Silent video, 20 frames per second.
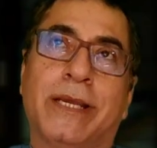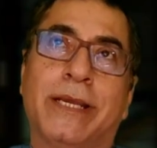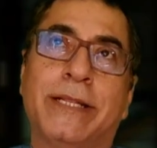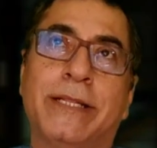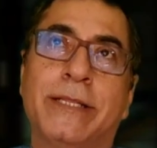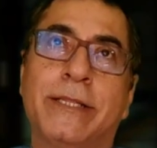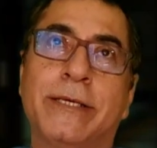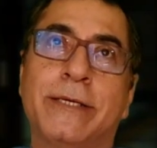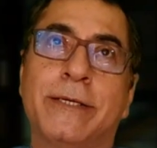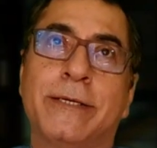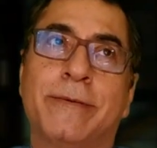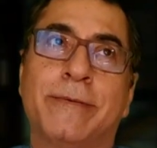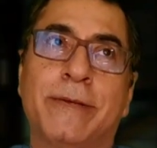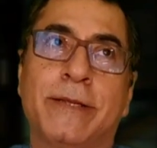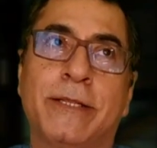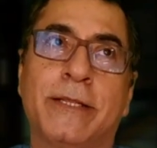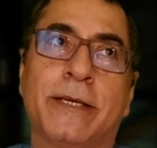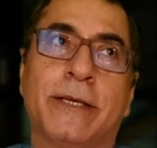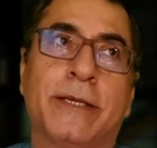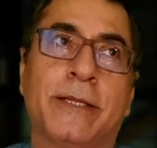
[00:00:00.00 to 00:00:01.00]
in
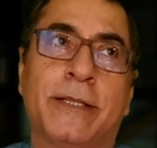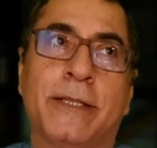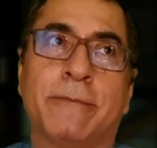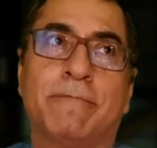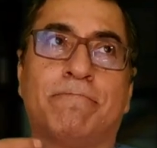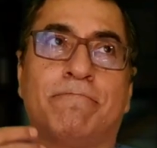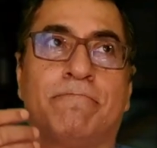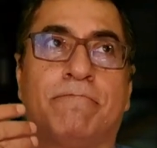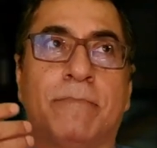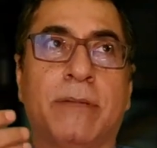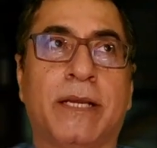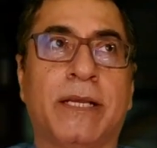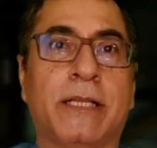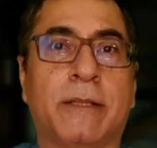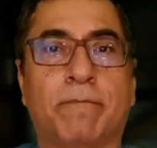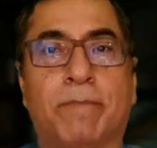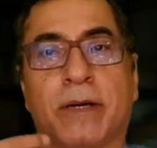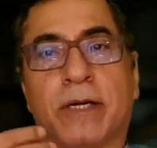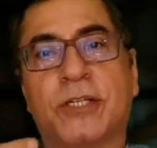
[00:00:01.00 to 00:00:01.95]
the